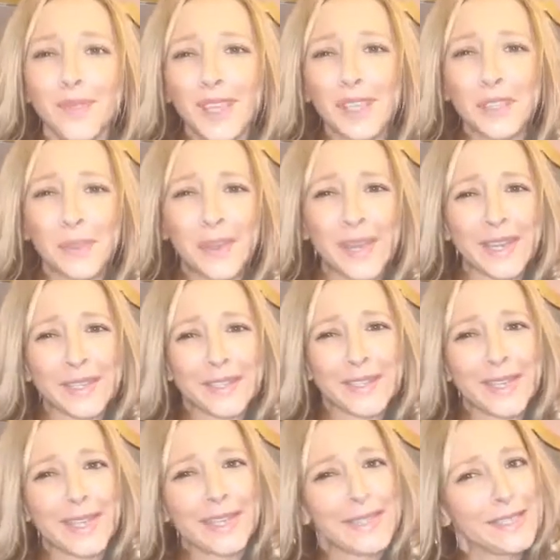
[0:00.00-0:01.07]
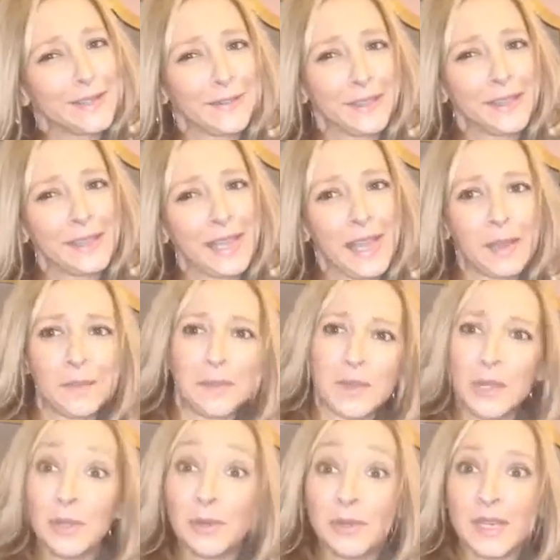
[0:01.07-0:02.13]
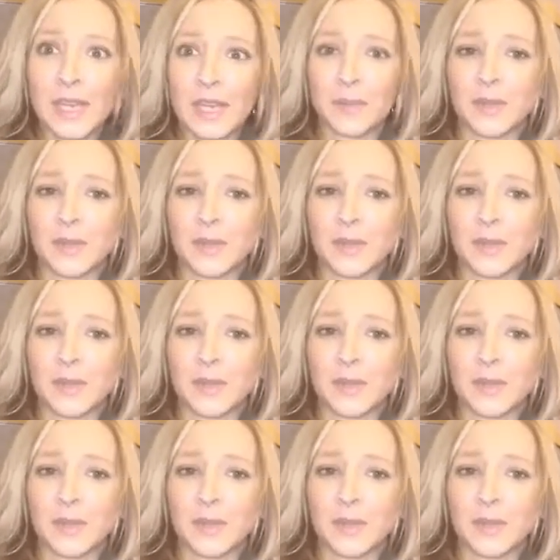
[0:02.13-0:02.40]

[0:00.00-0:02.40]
So here's like a different, unique